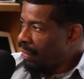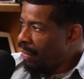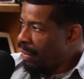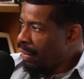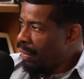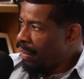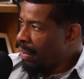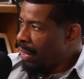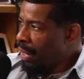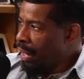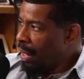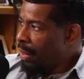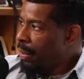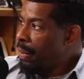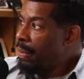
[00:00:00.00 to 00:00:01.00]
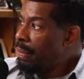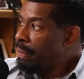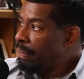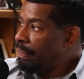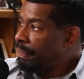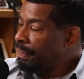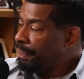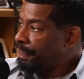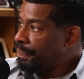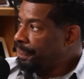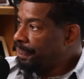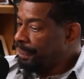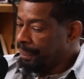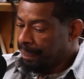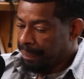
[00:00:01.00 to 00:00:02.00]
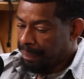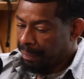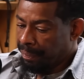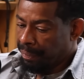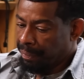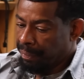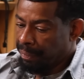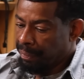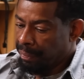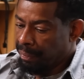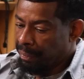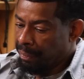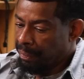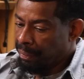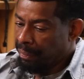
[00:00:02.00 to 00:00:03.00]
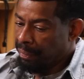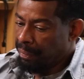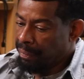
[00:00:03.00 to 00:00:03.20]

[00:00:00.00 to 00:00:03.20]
[no speech]